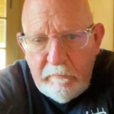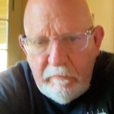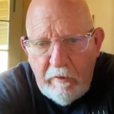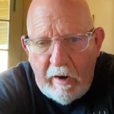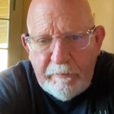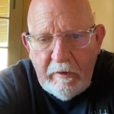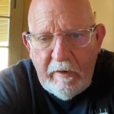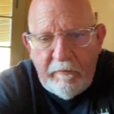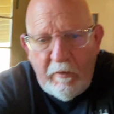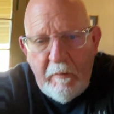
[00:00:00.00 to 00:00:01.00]
Dropped you
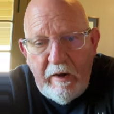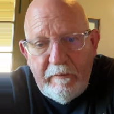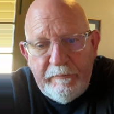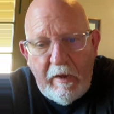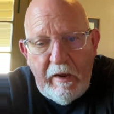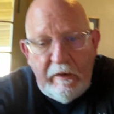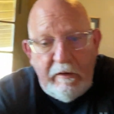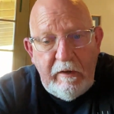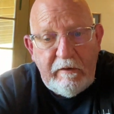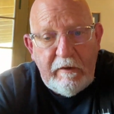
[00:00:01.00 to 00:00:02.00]
there for a minute, and
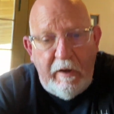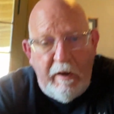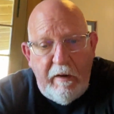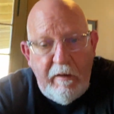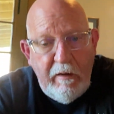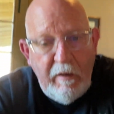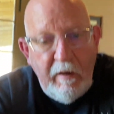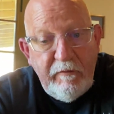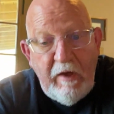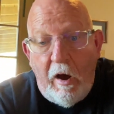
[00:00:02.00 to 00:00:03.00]

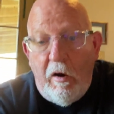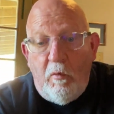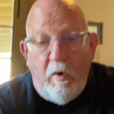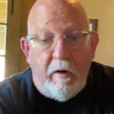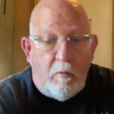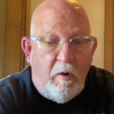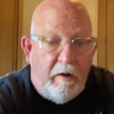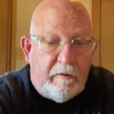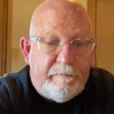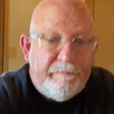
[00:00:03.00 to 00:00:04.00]
they all work
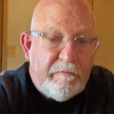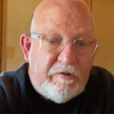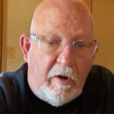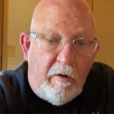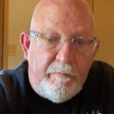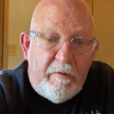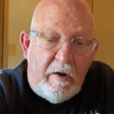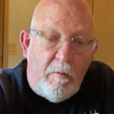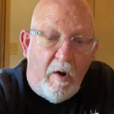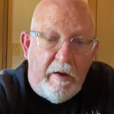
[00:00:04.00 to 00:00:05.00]
well. So
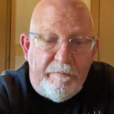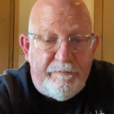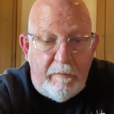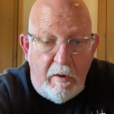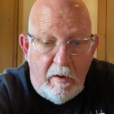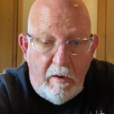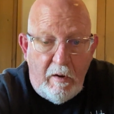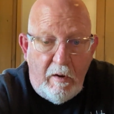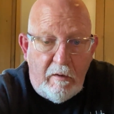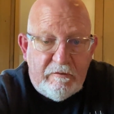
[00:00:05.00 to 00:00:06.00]
anyway,
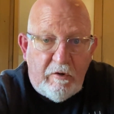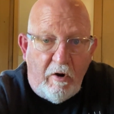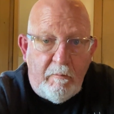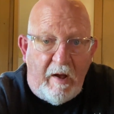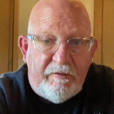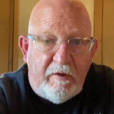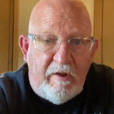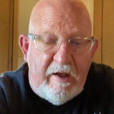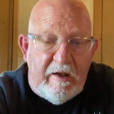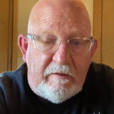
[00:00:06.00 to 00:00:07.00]
sorry about the
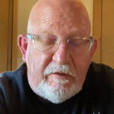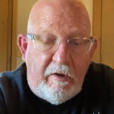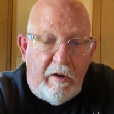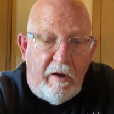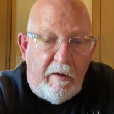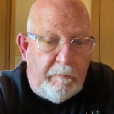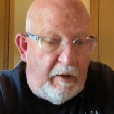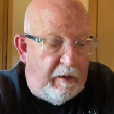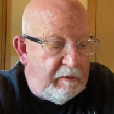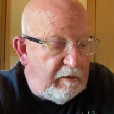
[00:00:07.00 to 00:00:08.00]
length,
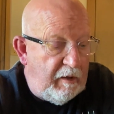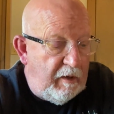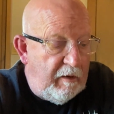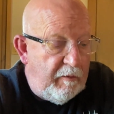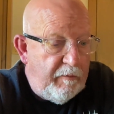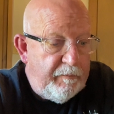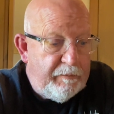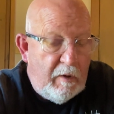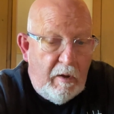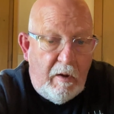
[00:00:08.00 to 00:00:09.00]
but
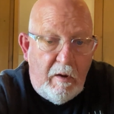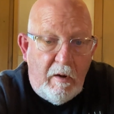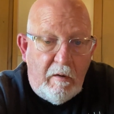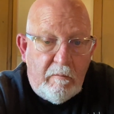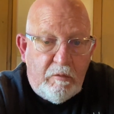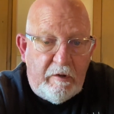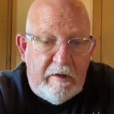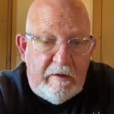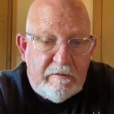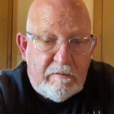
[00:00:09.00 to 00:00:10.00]

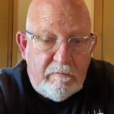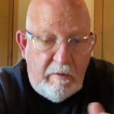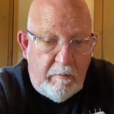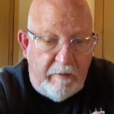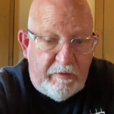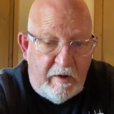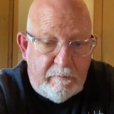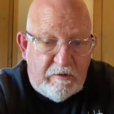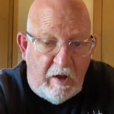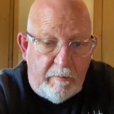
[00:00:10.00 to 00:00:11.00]
please give me a
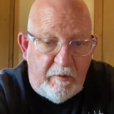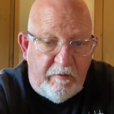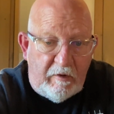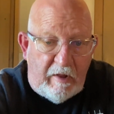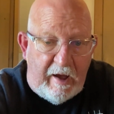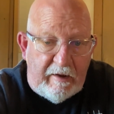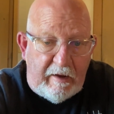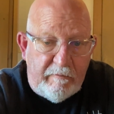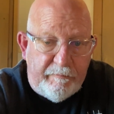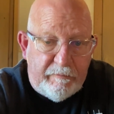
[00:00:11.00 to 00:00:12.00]
thumbs up if you like
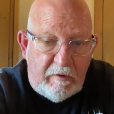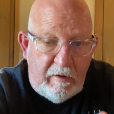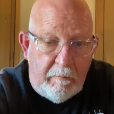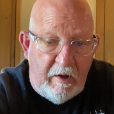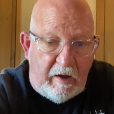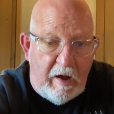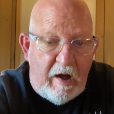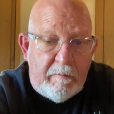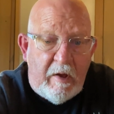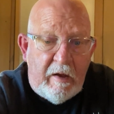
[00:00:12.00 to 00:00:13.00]
it. Give me a
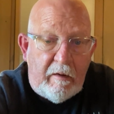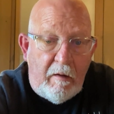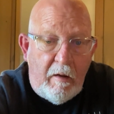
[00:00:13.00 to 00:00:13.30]
comment.